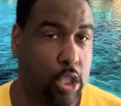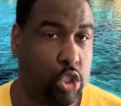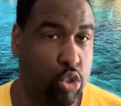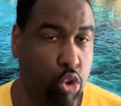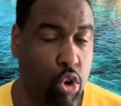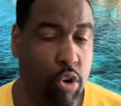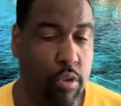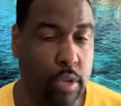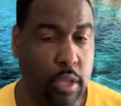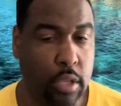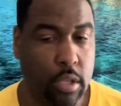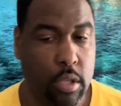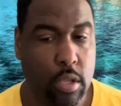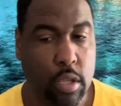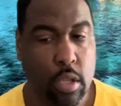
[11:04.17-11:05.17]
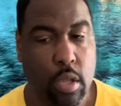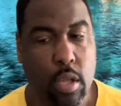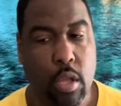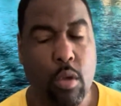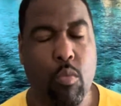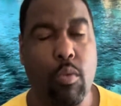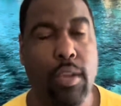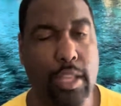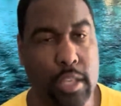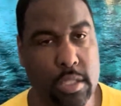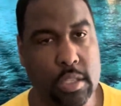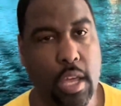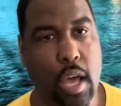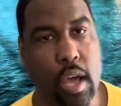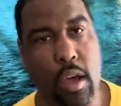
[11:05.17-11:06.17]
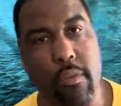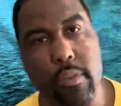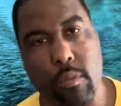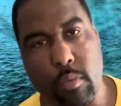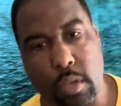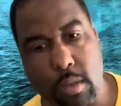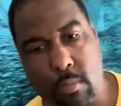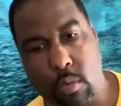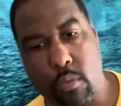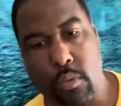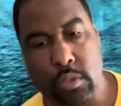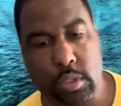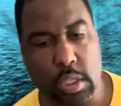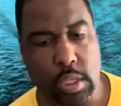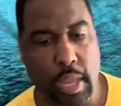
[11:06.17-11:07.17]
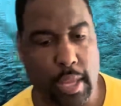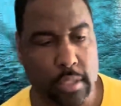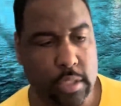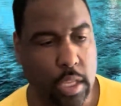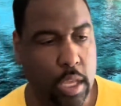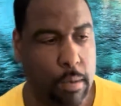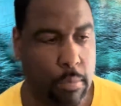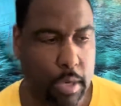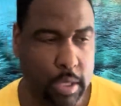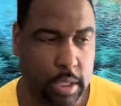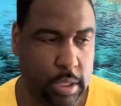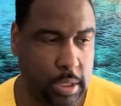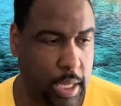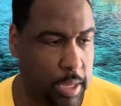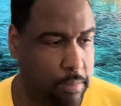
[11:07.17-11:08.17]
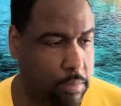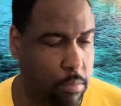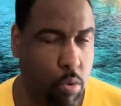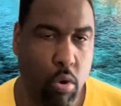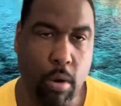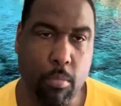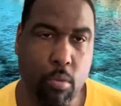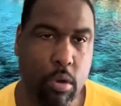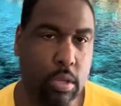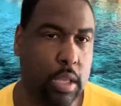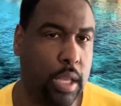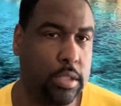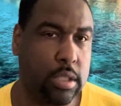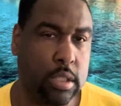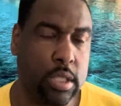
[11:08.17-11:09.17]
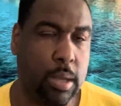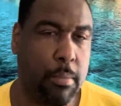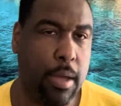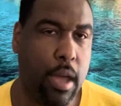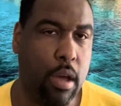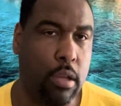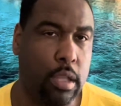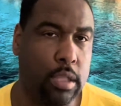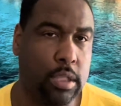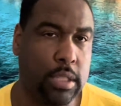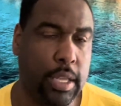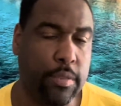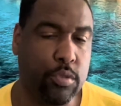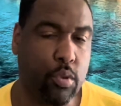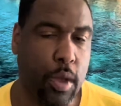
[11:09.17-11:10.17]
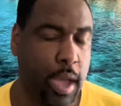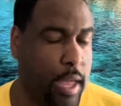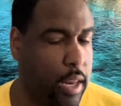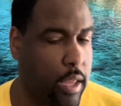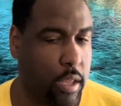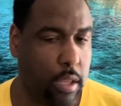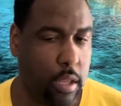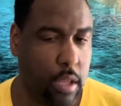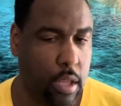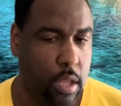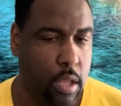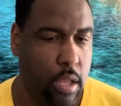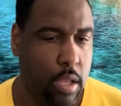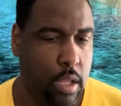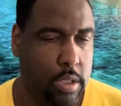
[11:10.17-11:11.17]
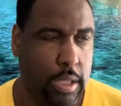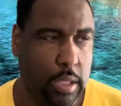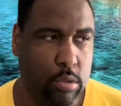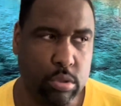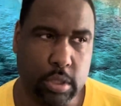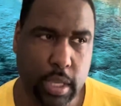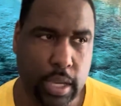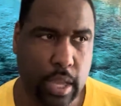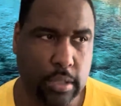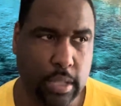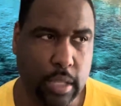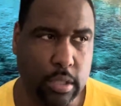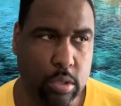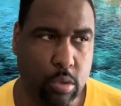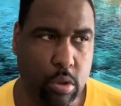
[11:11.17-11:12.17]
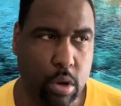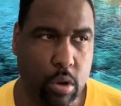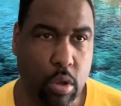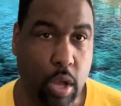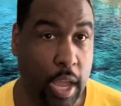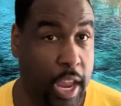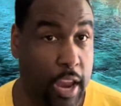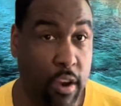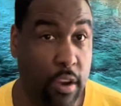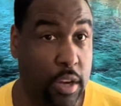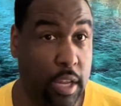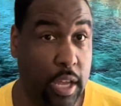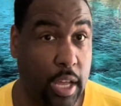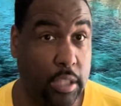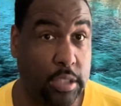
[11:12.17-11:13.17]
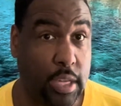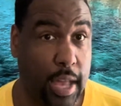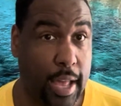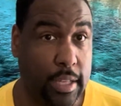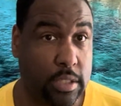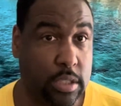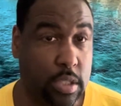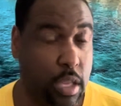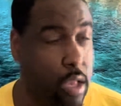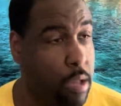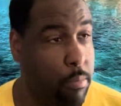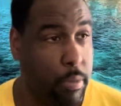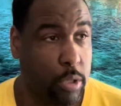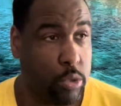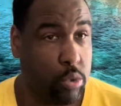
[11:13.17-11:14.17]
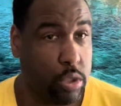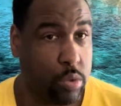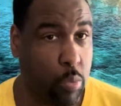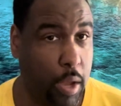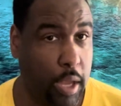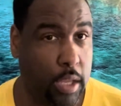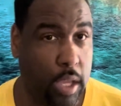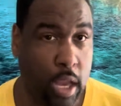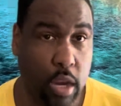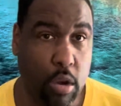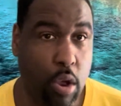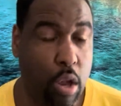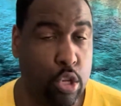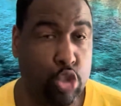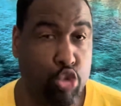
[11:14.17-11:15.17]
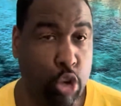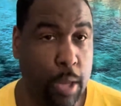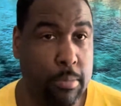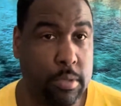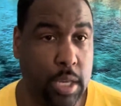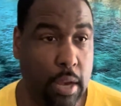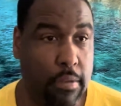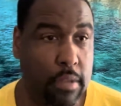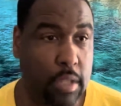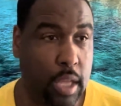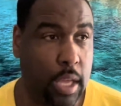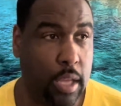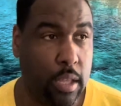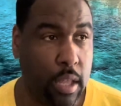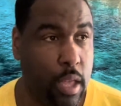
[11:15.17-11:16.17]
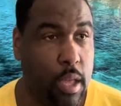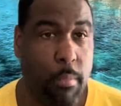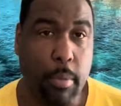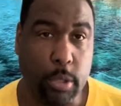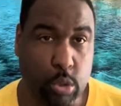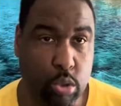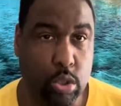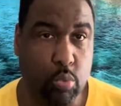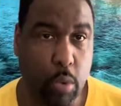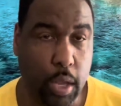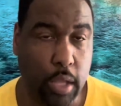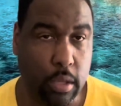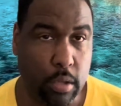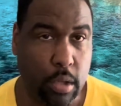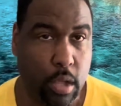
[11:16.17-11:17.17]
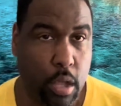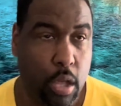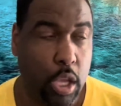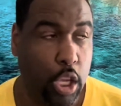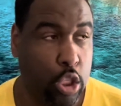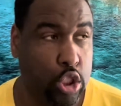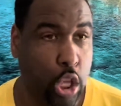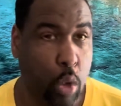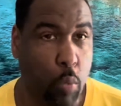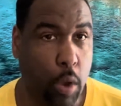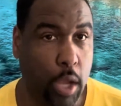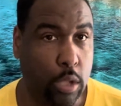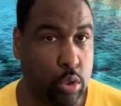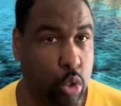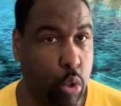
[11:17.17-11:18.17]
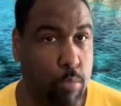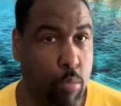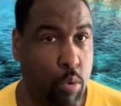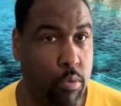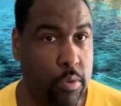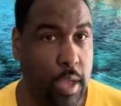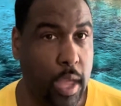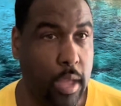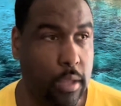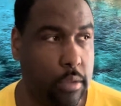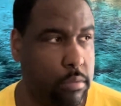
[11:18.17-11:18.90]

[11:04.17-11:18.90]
story will get solved and we can move on to the next thing, but it just more and more things just come out. It just gives you a headache. It's like you stand outside the door hearing the gunshots, but you just waiting, hearing all the screams and everything, but you just waiting. He said, wait, don't move yet.